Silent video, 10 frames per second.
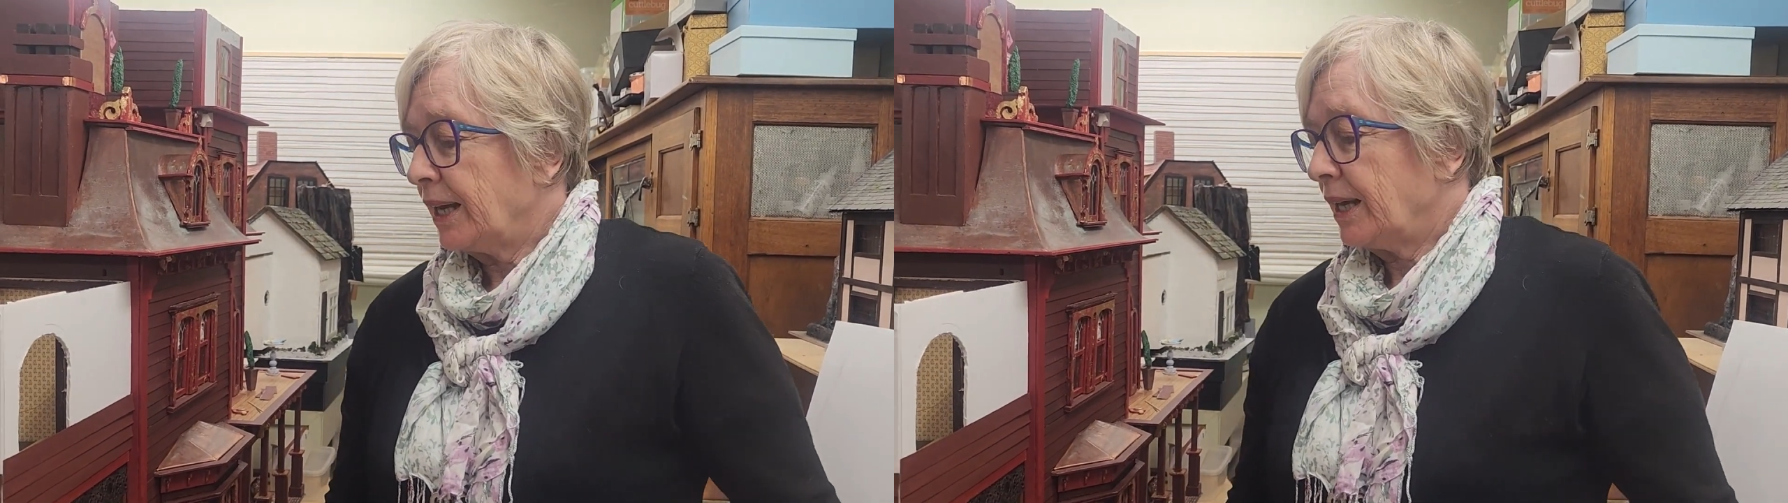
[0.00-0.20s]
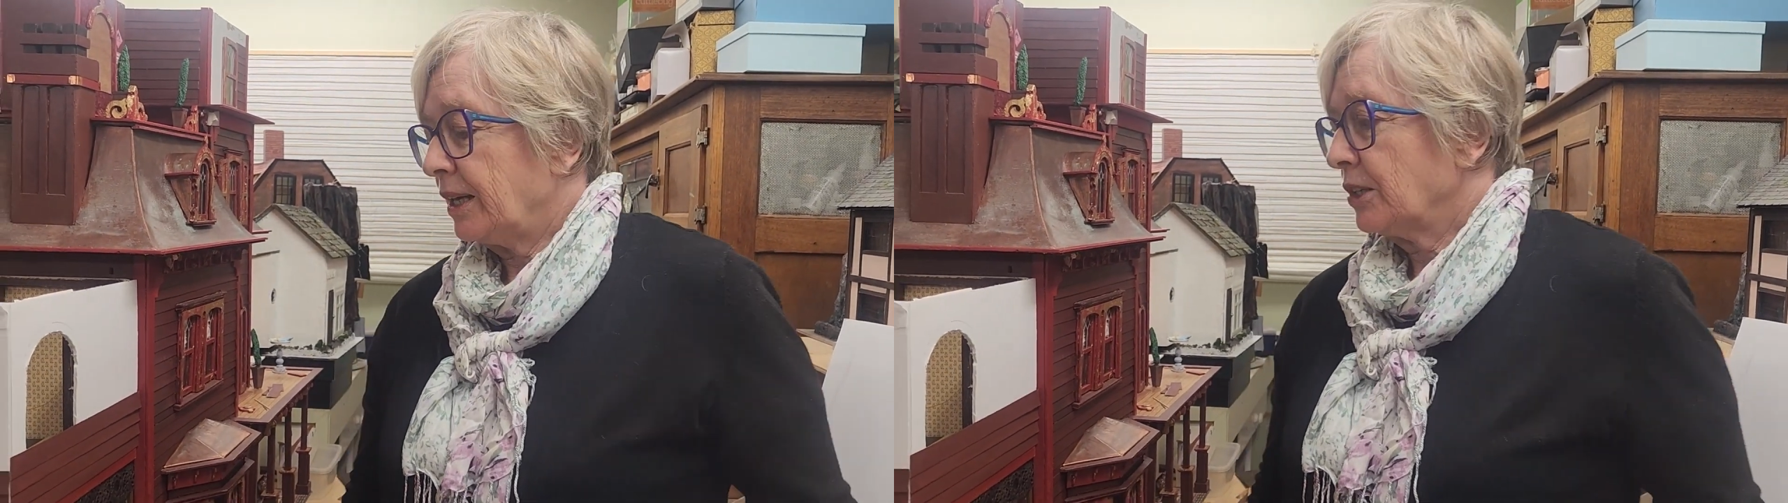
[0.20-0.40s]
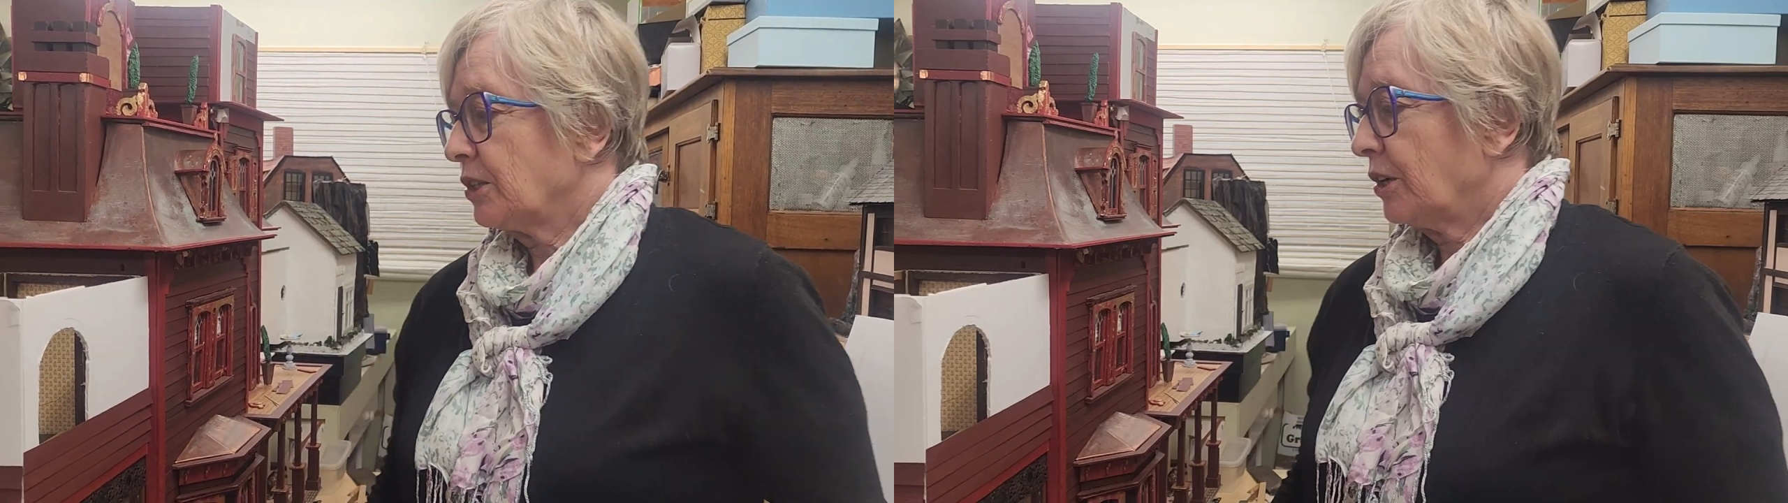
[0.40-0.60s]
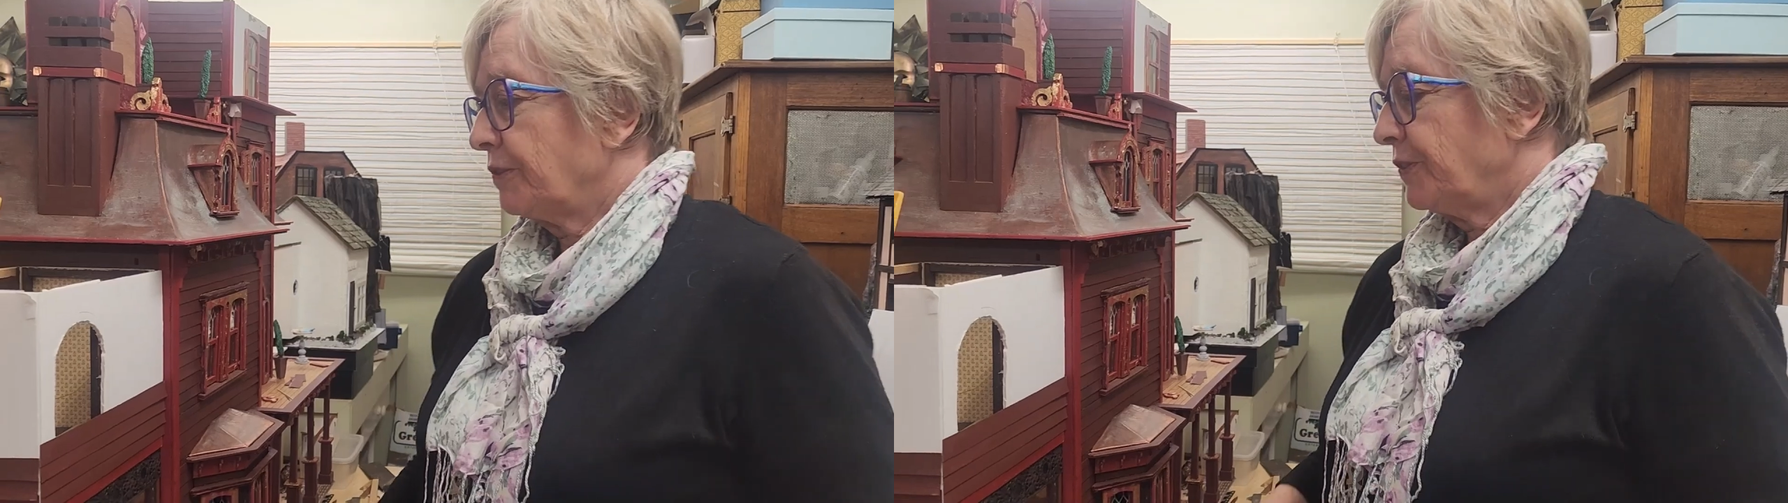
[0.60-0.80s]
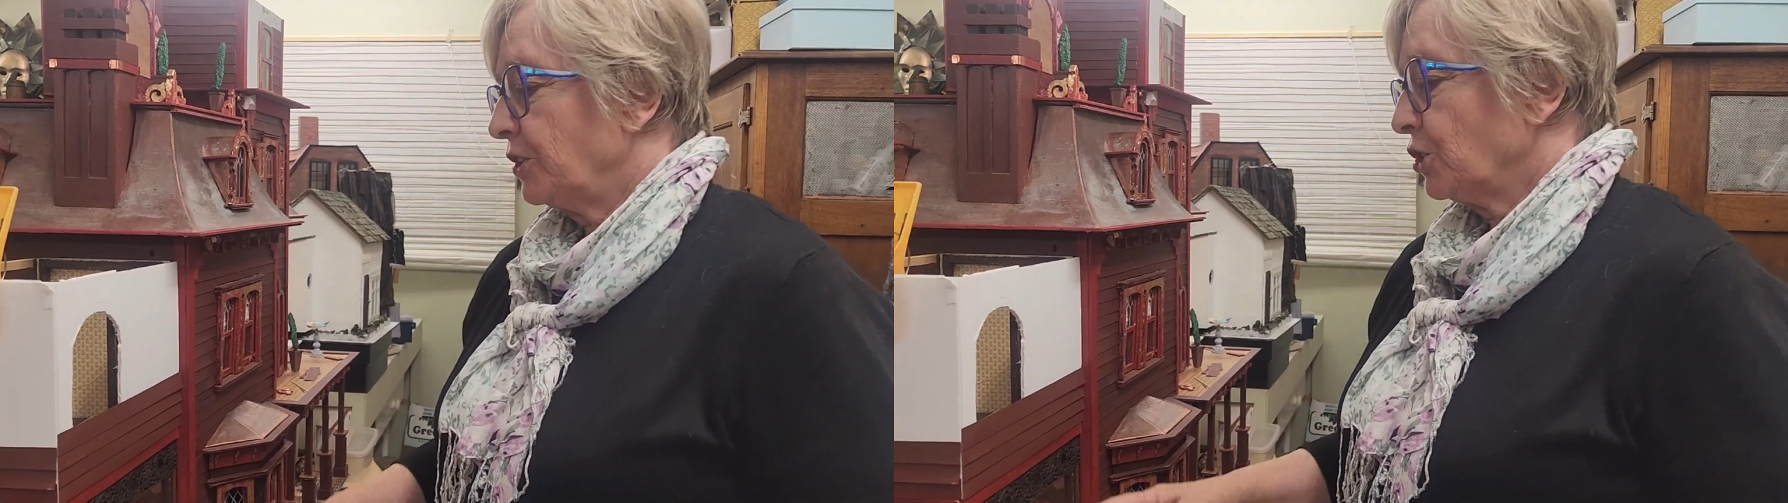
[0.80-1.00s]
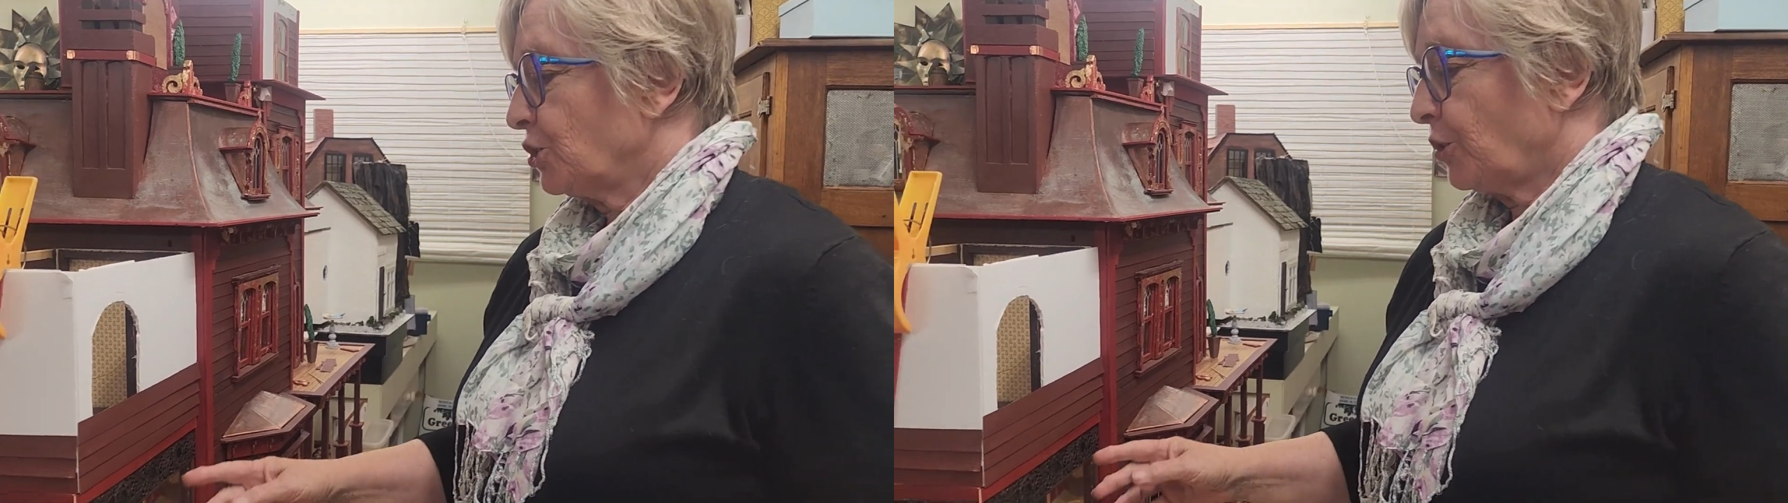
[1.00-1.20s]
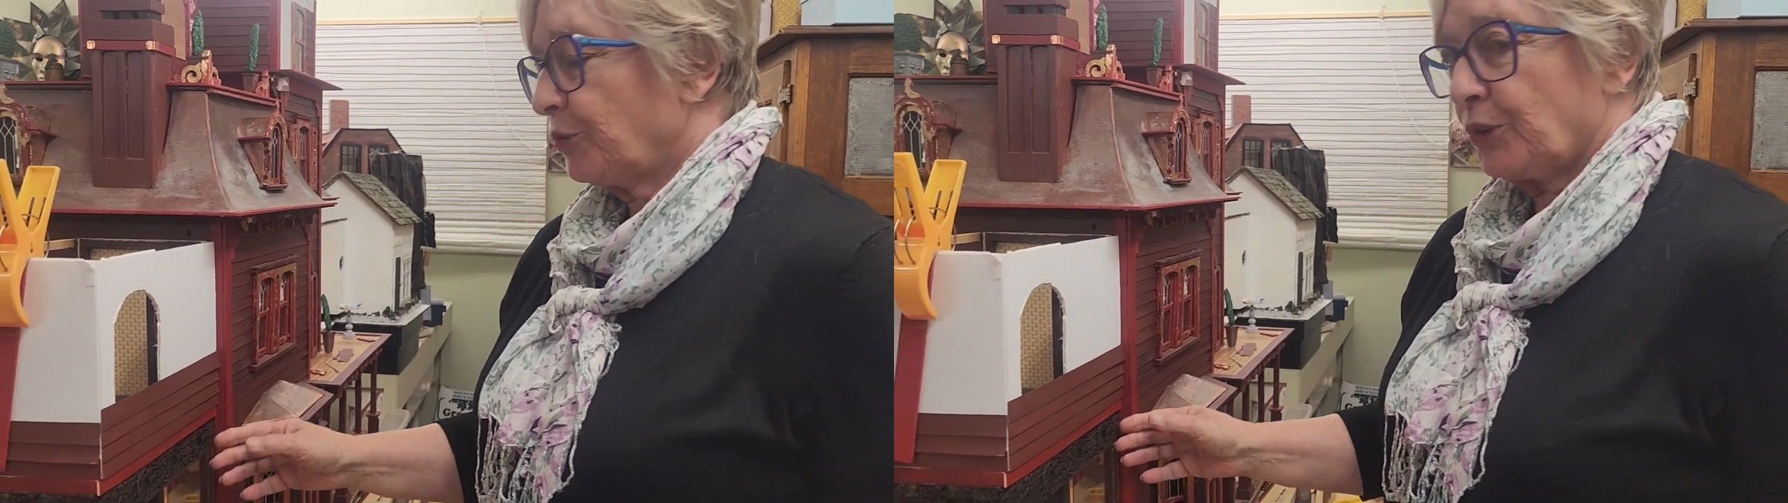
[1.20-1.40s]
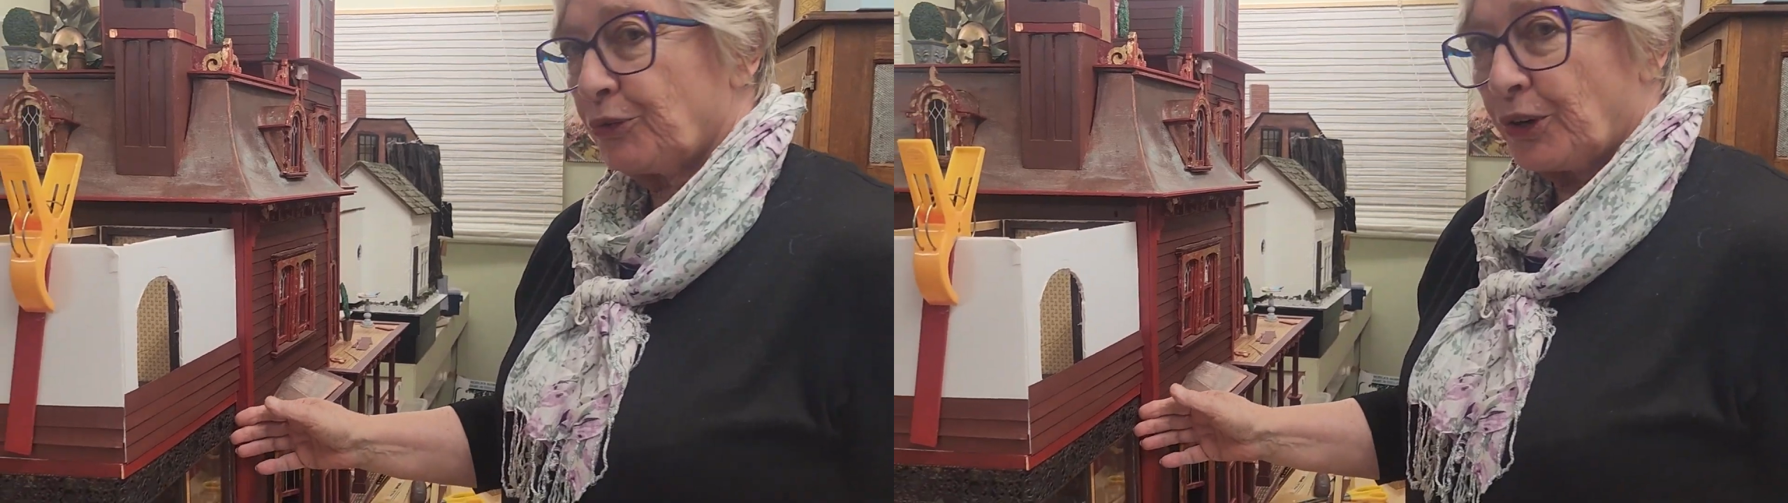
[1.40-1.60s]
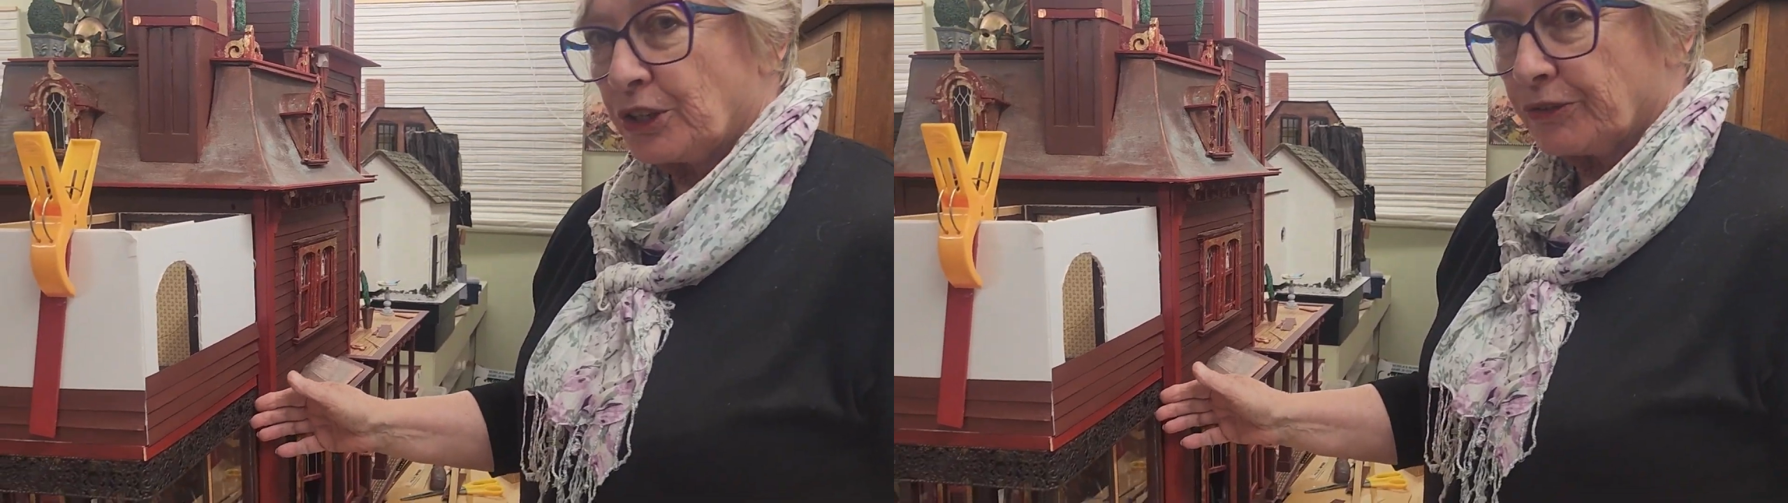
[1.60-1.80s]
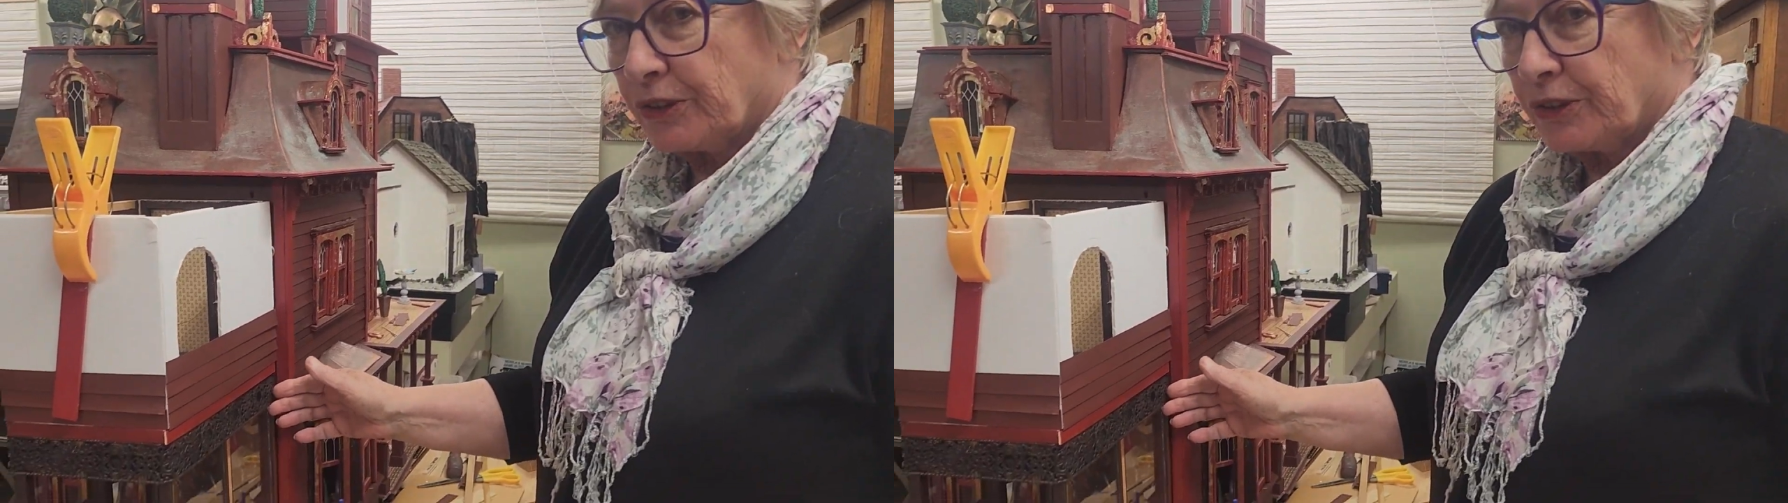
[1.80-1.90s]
and I finished off the front of